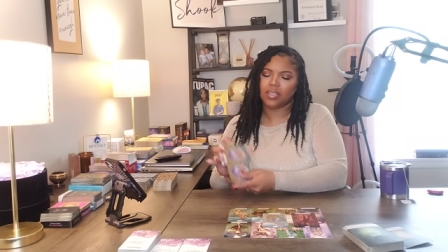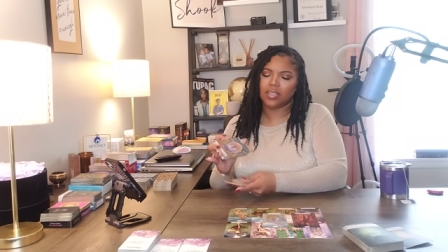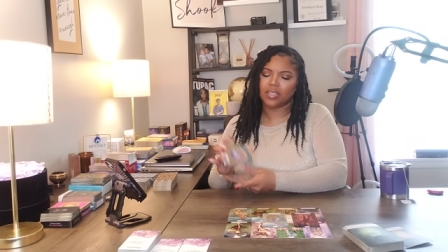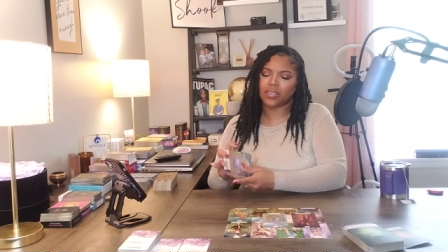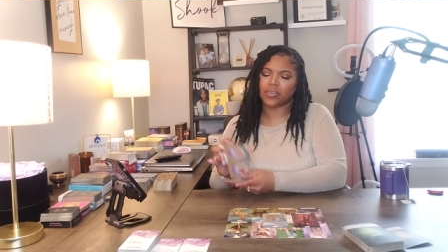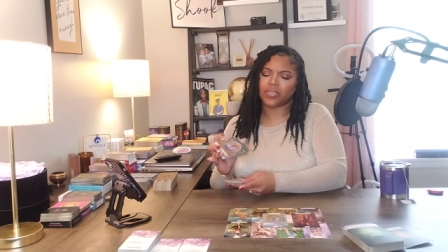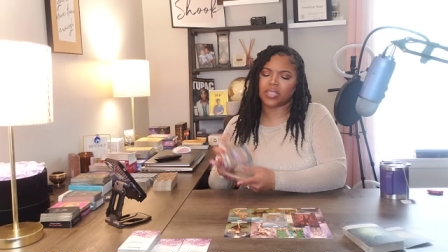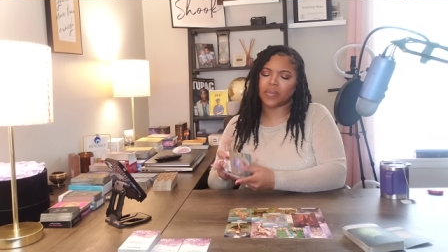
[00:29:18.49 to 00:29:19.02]

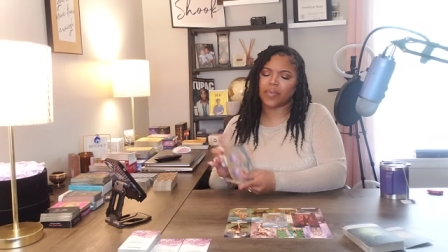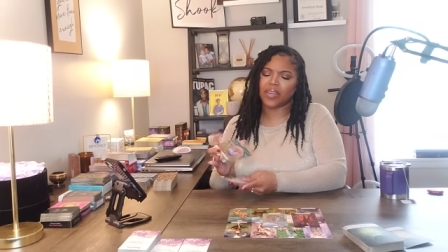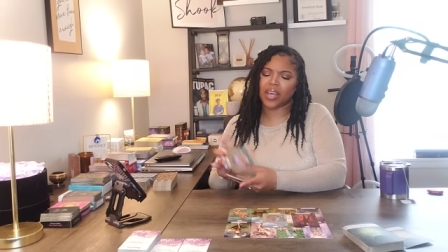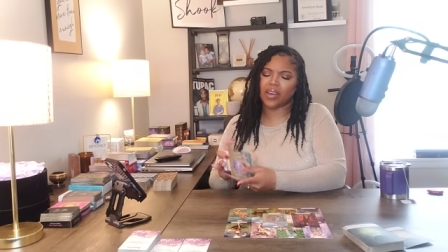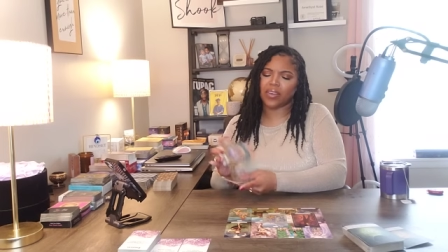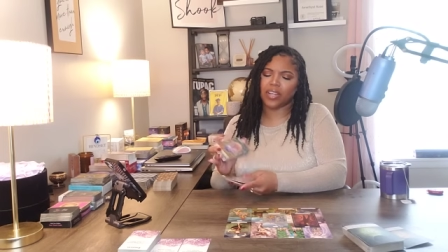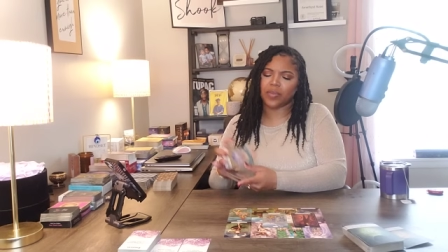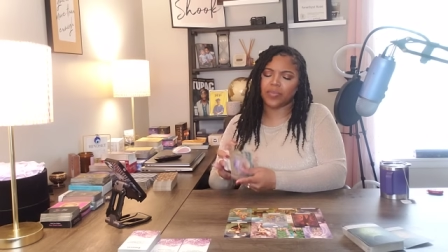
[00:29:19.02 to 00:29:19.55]
So some of
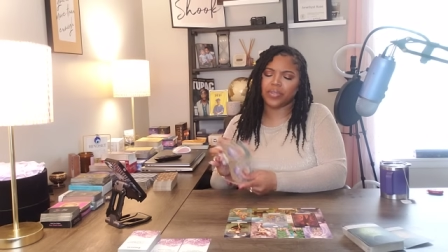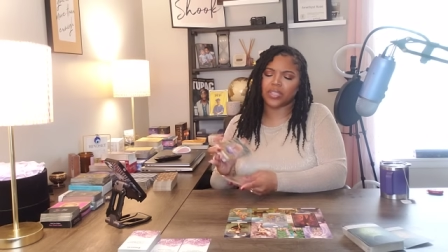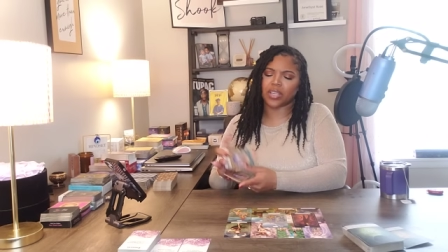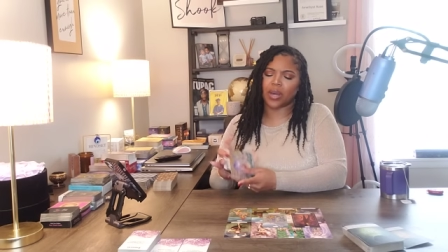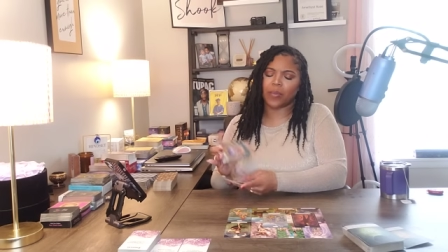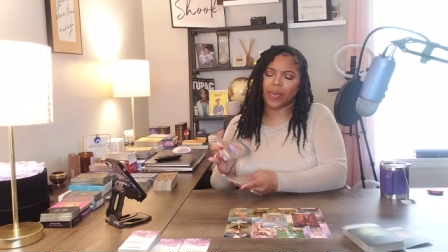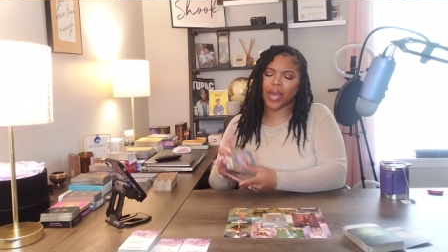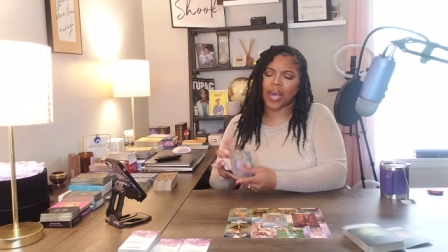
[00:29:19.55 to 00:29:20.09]
y'all need to put
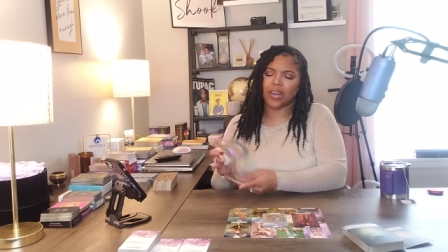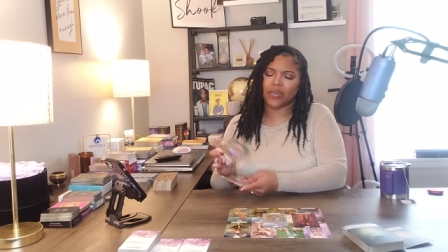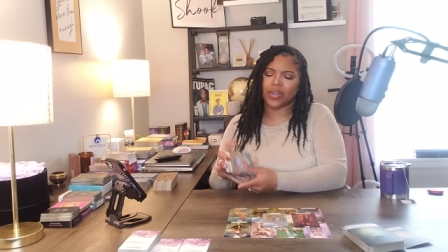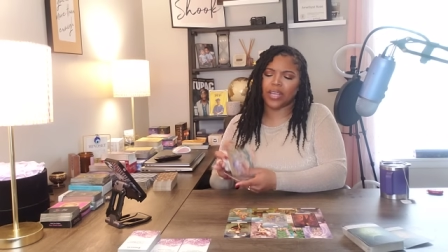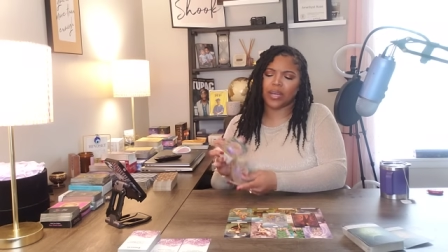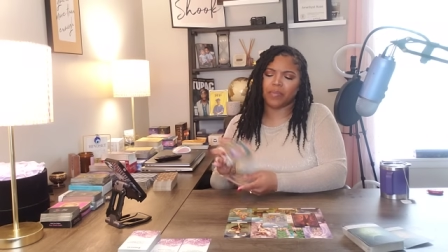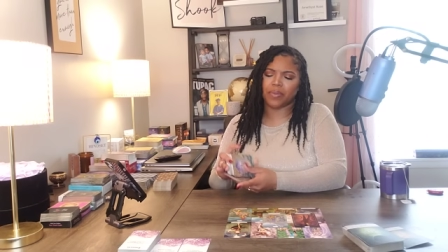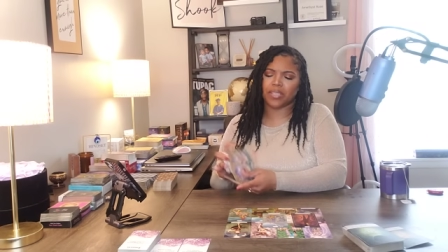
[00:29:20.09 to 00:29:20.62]
y'all
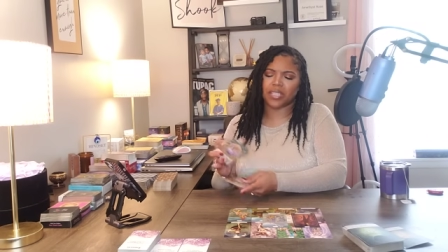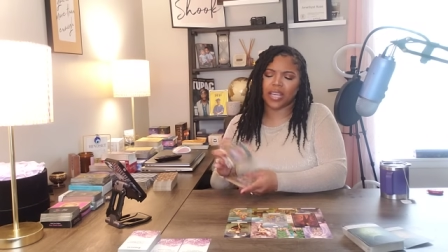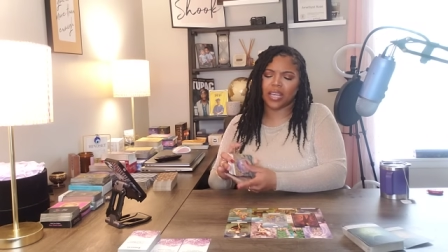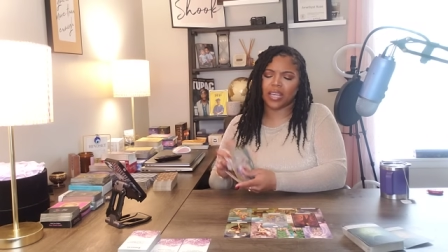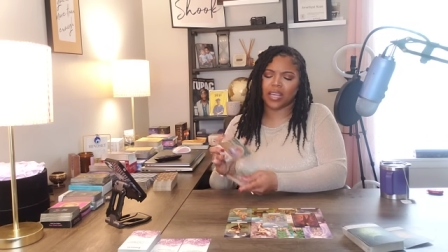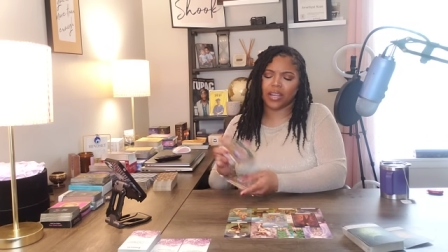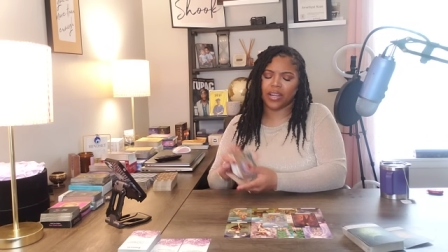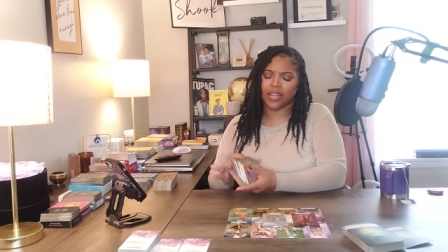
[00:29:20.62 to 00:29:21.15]
boundary up and
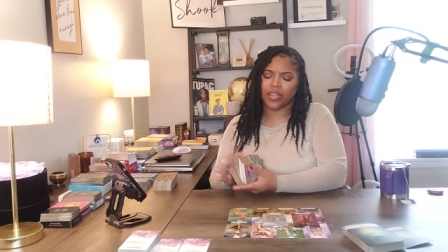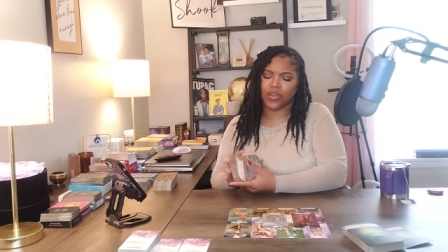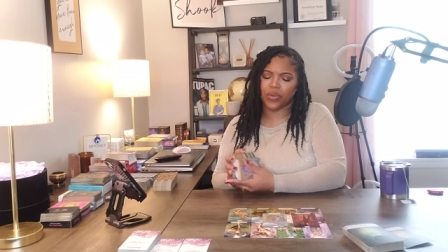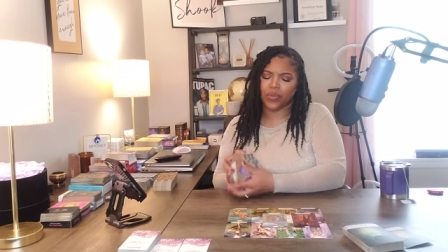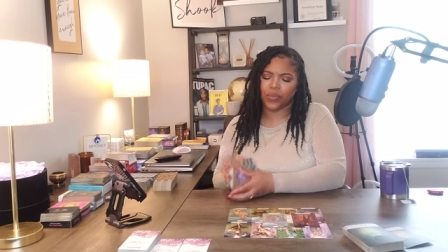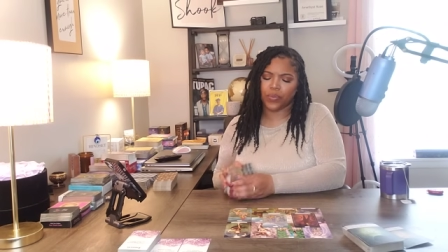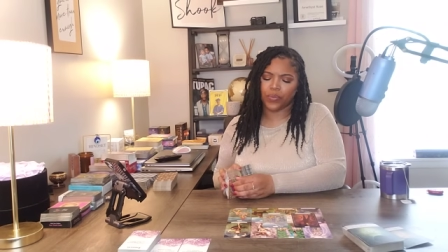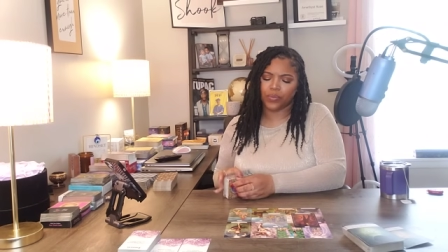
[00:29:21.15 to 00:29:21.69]
take care of
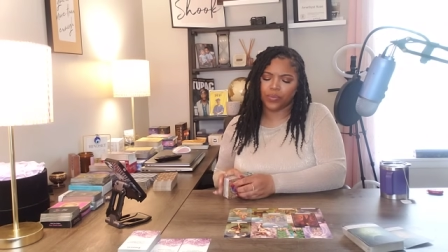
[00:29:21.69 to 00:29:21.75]
you.